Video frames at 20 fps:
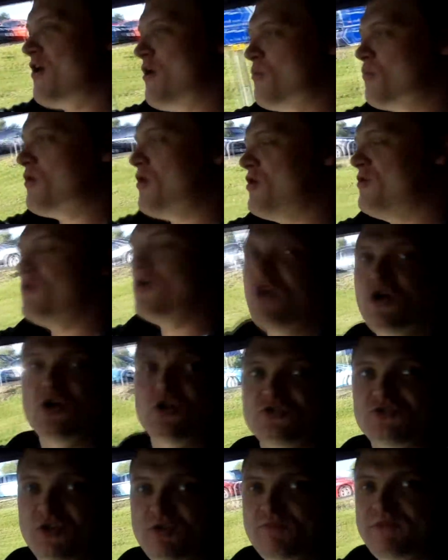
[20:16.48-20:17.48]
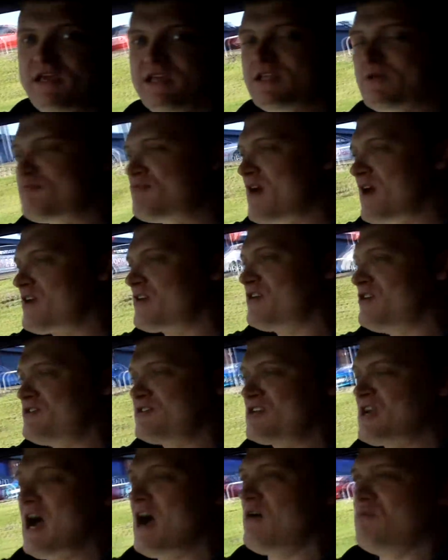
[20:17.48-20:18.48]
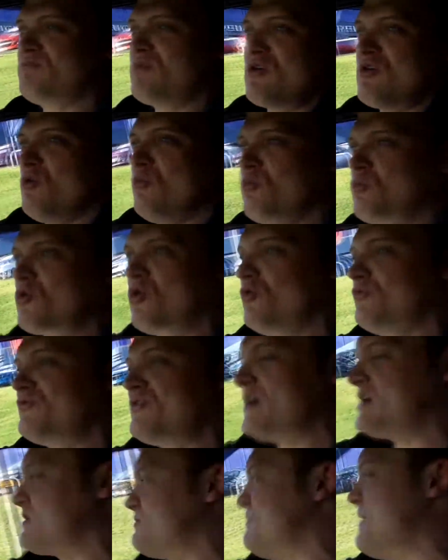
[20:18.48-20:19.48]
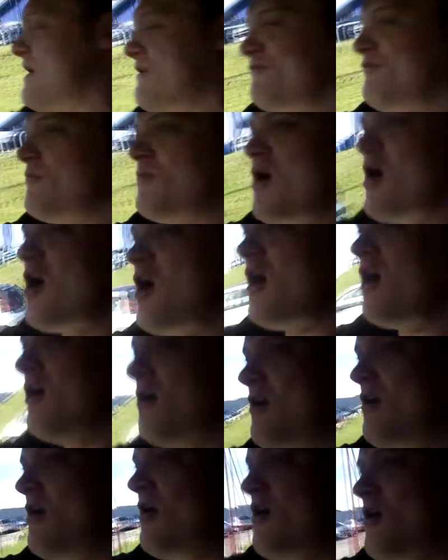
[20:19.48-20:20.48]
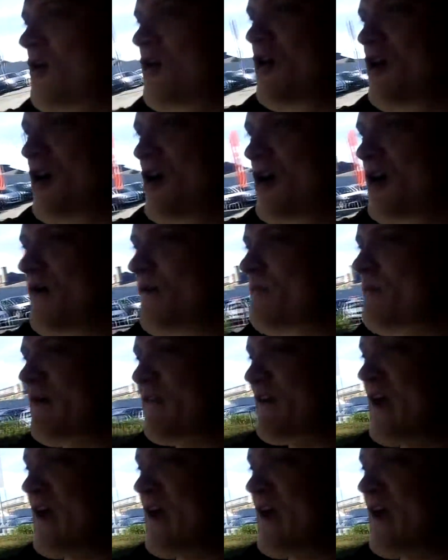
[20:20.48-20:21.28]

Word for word: And, and us at Meet the Breakers can't, couldn't expect for more. Uh, I